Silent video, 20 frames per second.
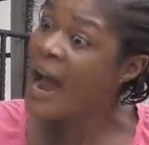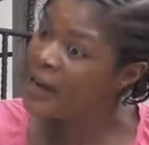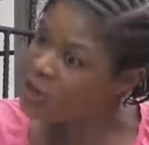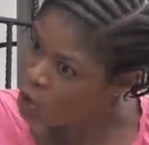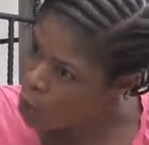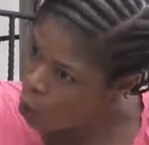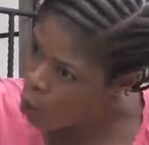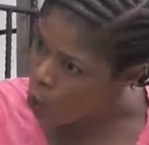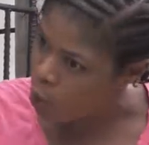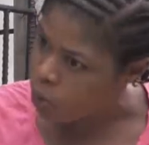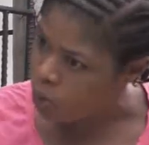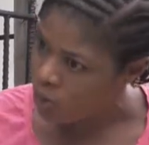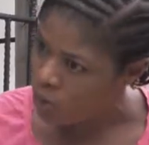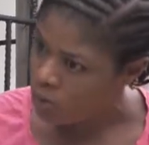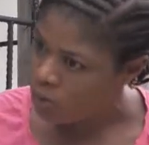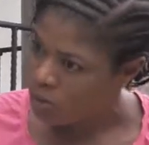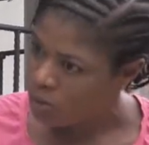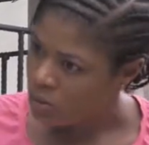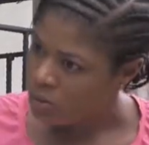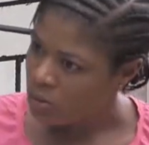Now you!
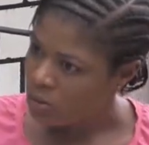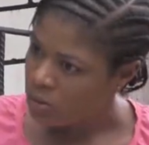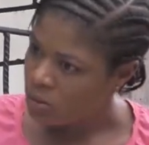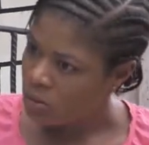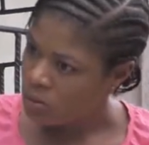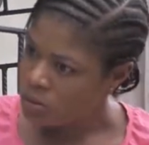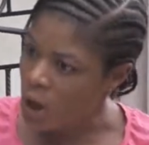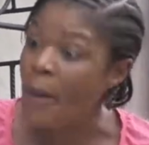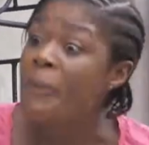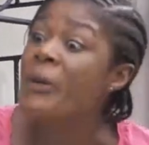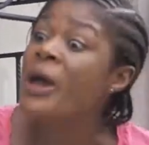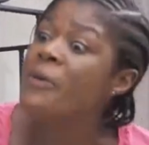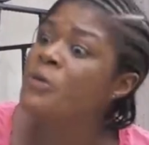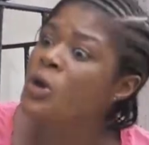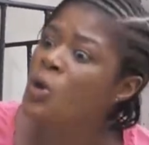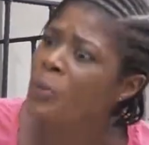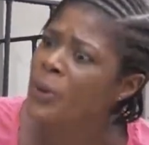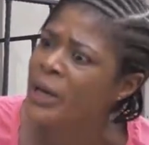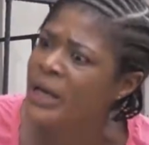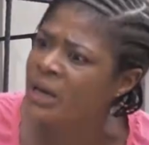That be
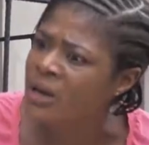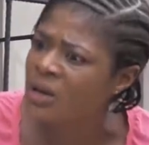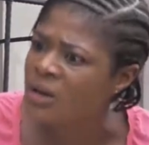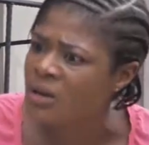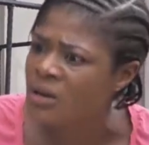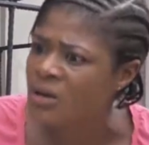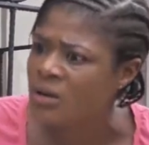him you be!